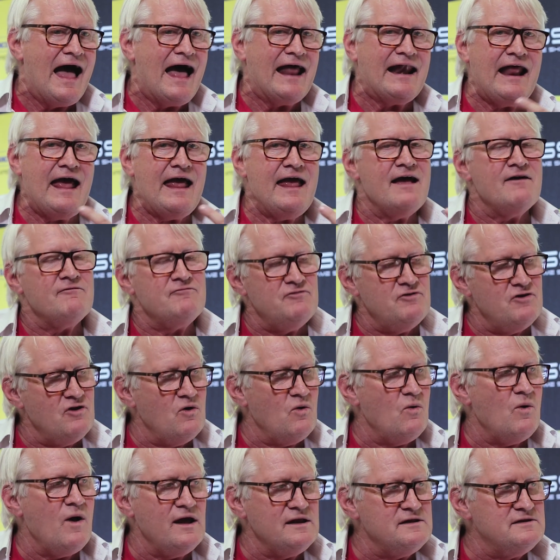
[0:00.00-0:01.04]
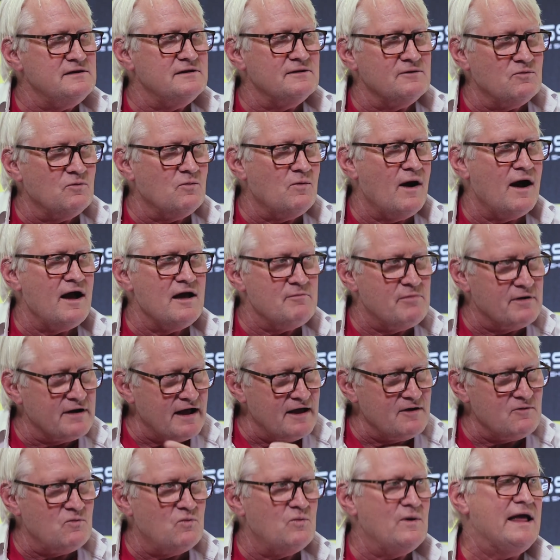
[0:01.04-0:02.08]
And I have no idea why, but
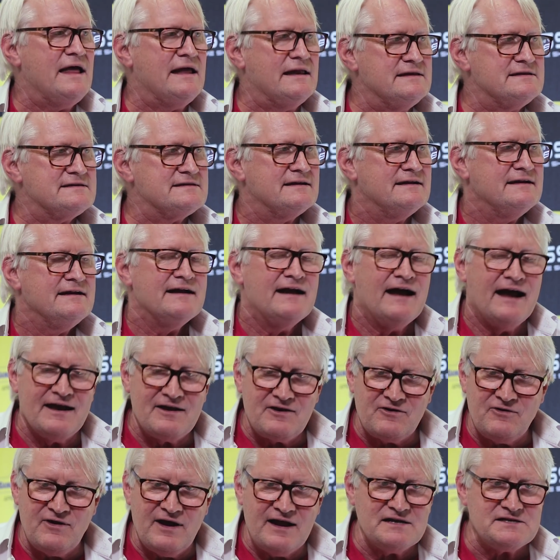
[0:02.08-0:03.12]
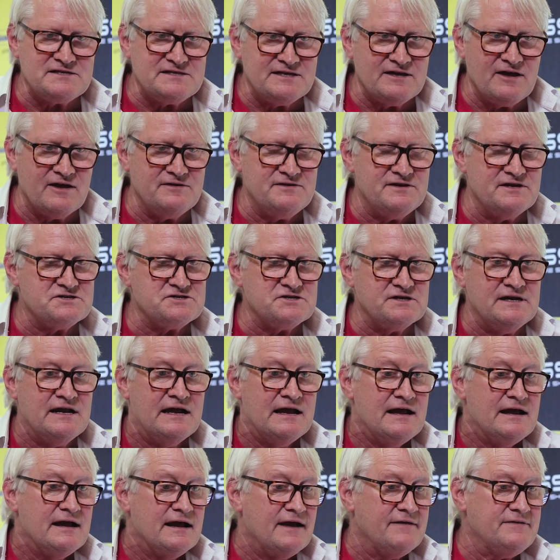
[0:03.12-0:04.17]
I went. I crashed the audition,
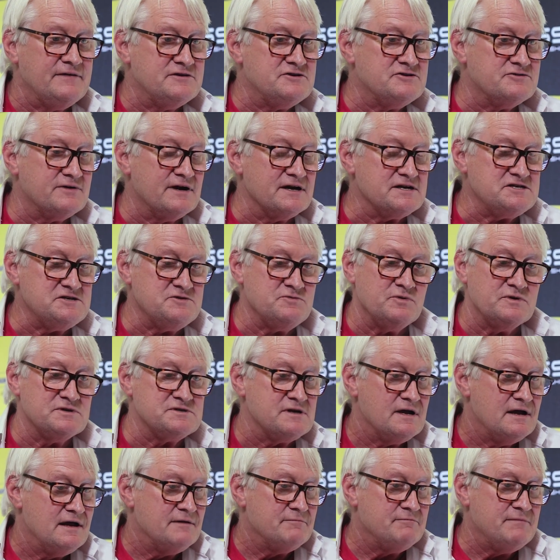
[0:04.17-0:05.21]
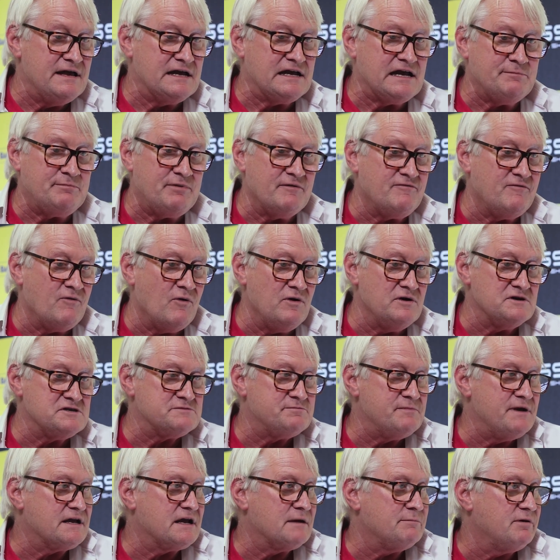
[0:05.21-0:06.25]
and the direction was make up a
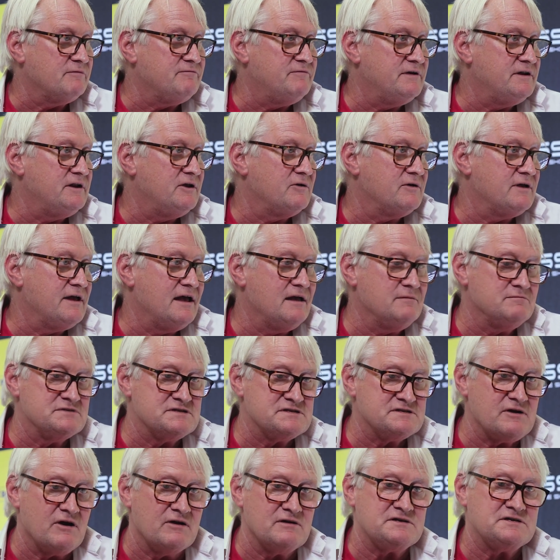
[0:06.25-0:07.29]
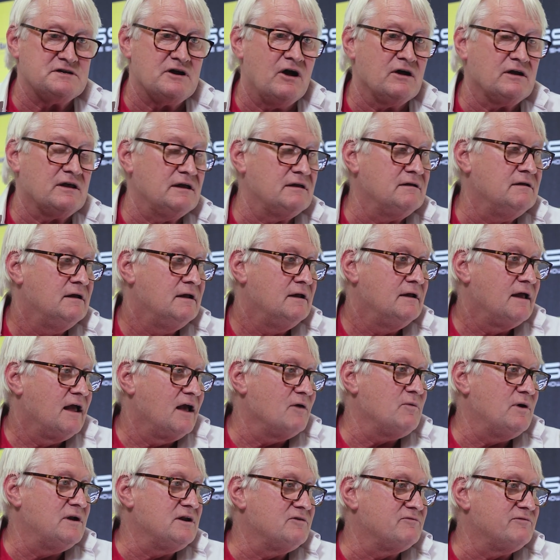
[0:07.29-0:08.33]
voice, make up a video game, start talking,
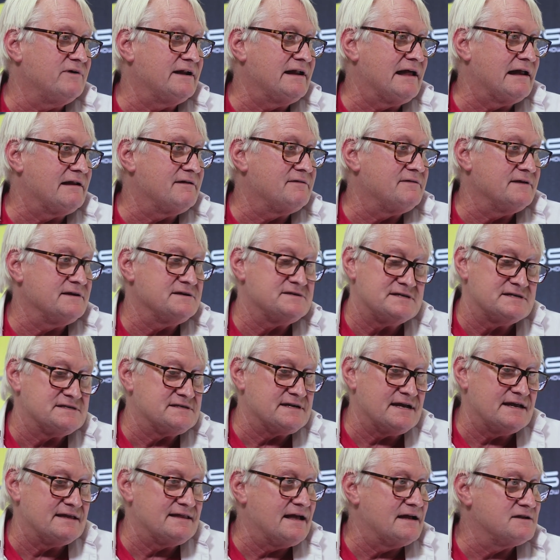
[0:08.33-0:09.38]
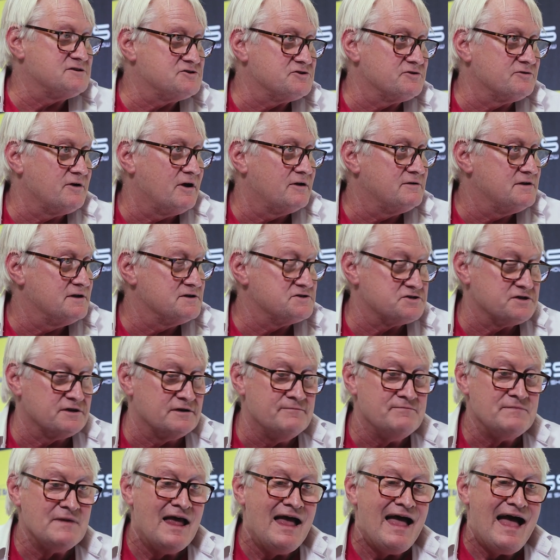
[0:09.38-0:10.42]
and when you run out of things to say, that's your
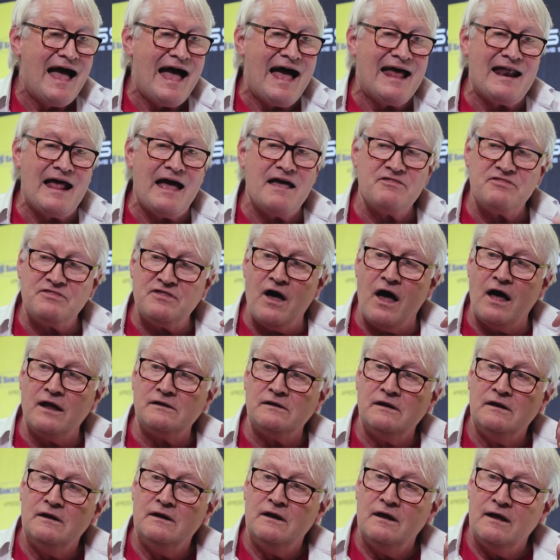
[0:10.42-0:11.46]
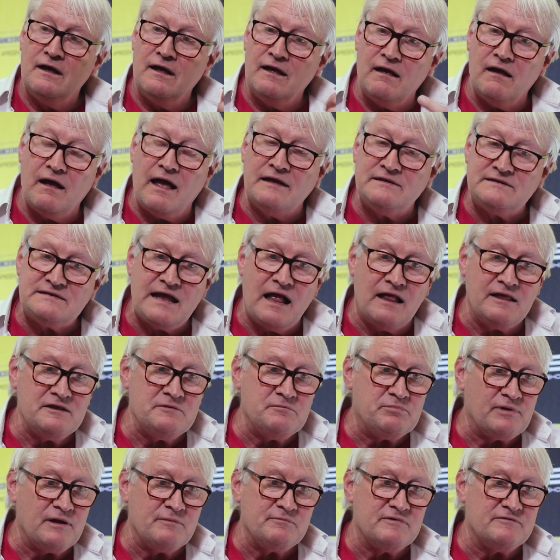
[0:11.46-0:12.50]
audition. And I thought,
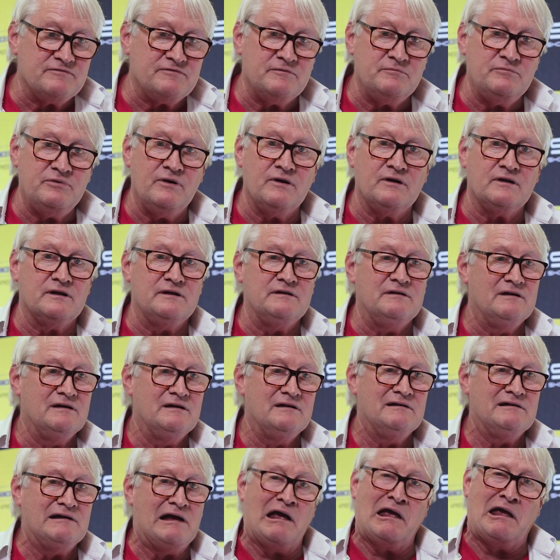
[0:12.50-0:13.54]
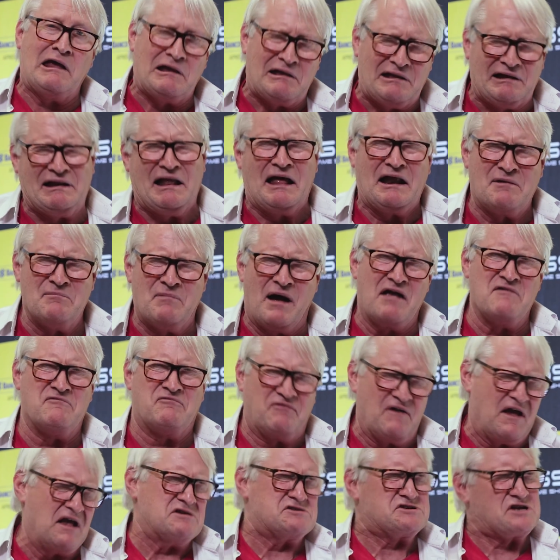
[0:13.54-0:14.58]
Italian plumber from Brooklyn hey, get out of my
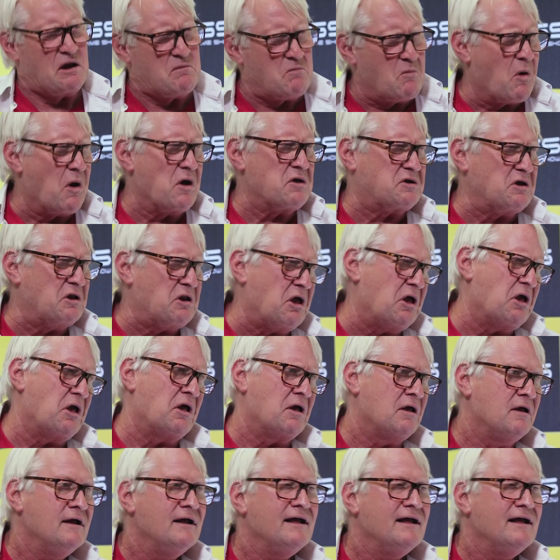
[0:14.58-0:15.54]
face, I'm working here.